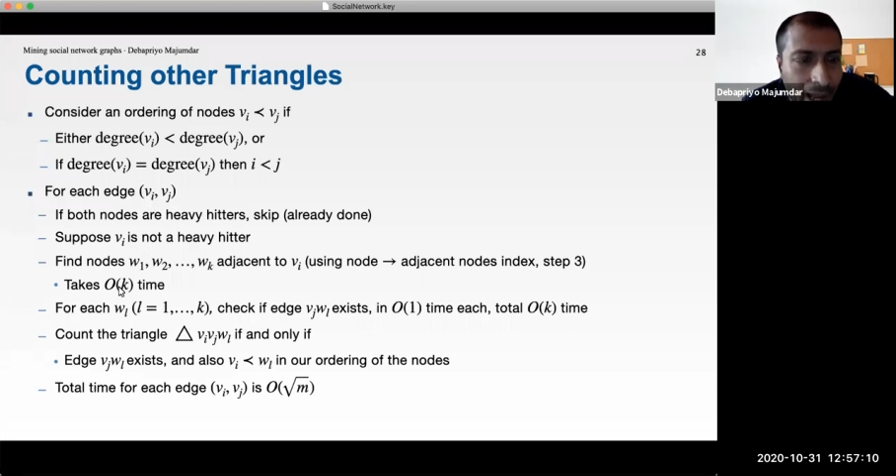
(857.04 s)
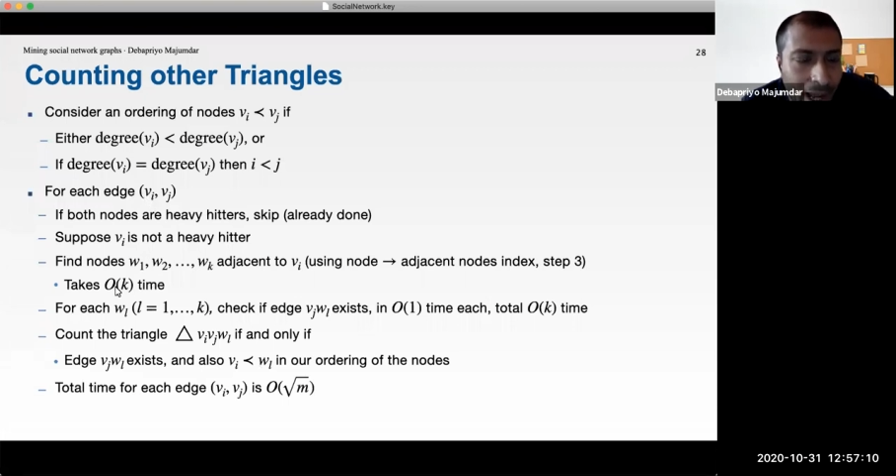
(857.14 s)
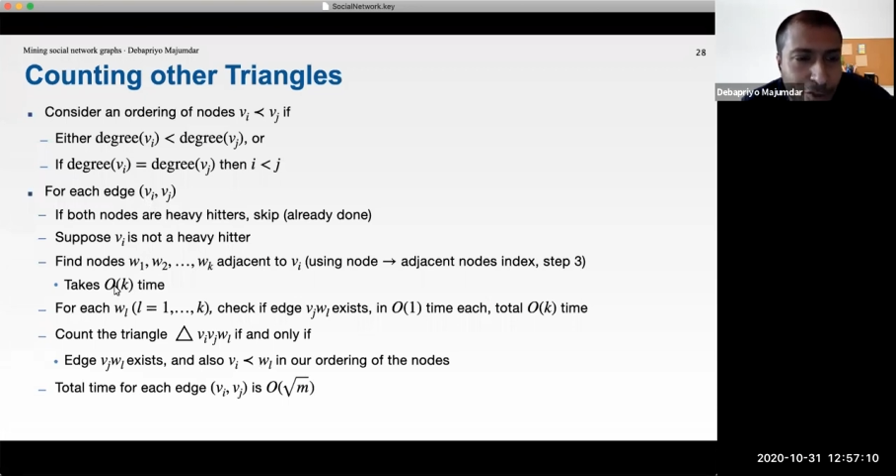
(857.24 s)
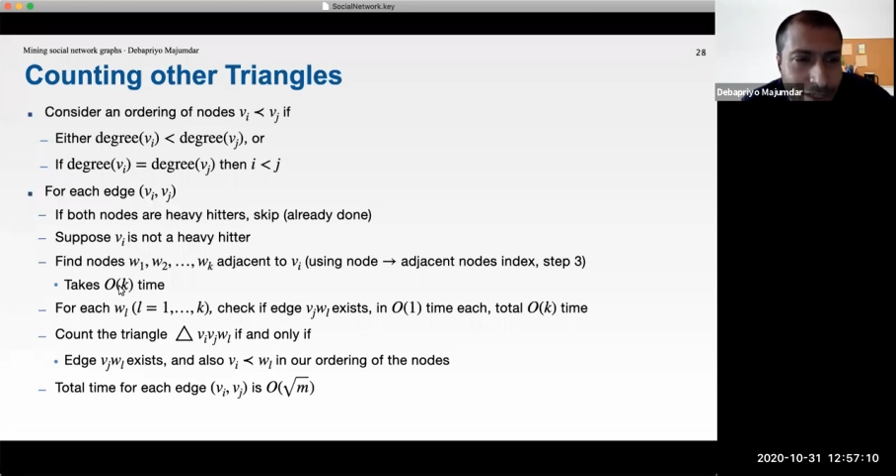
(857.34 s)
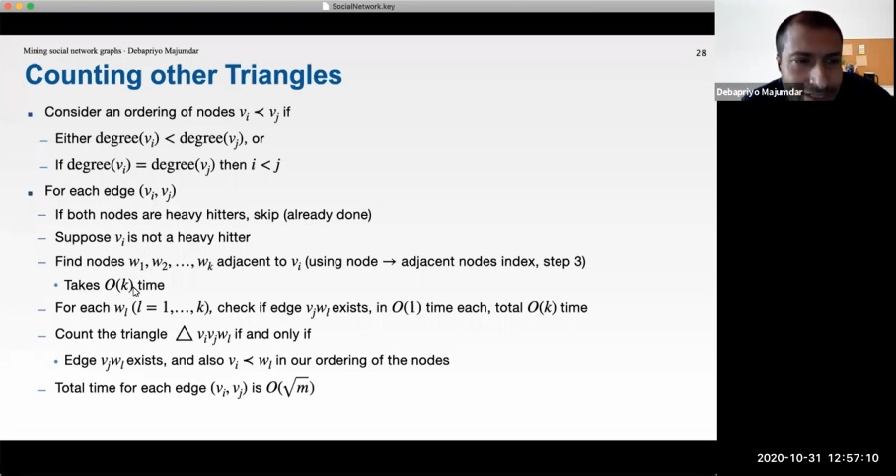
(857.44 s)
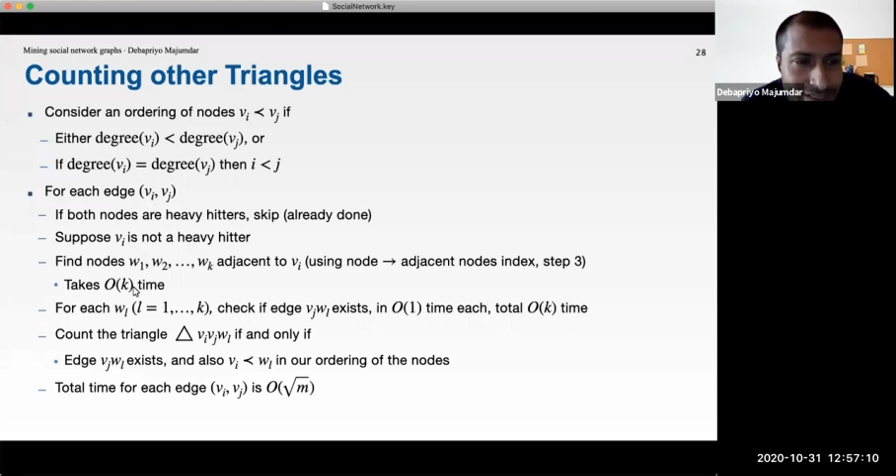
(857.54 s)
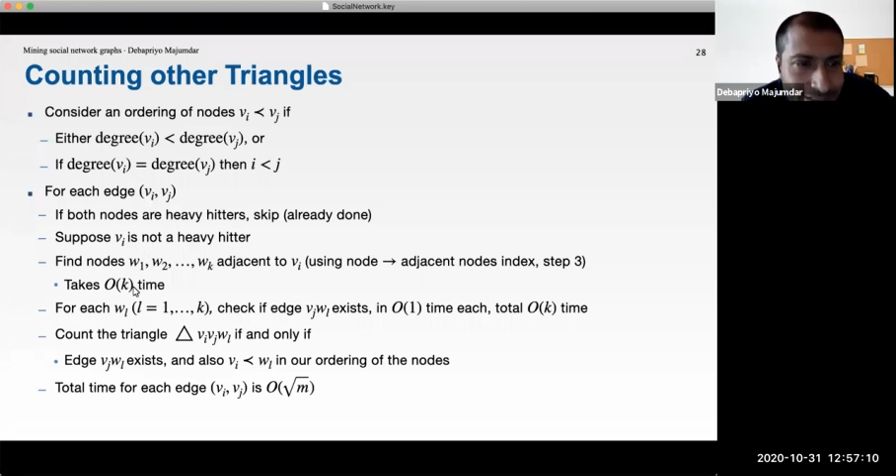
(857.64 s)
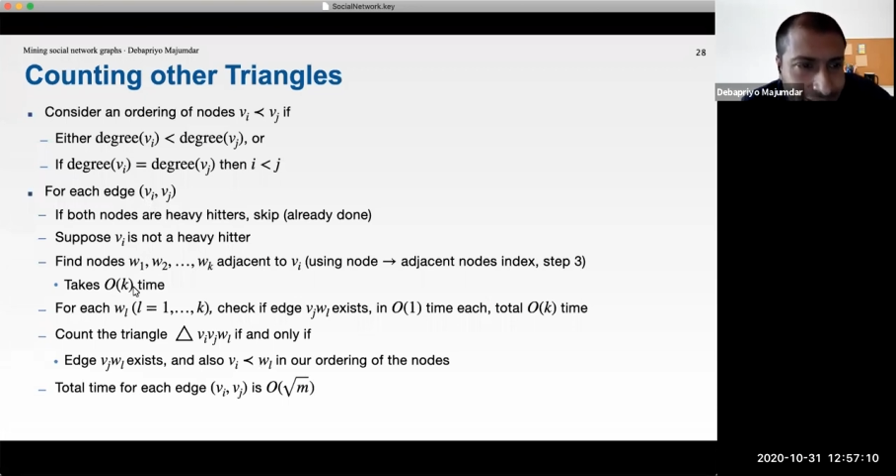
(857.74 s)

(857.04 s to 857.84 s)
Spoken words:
How much is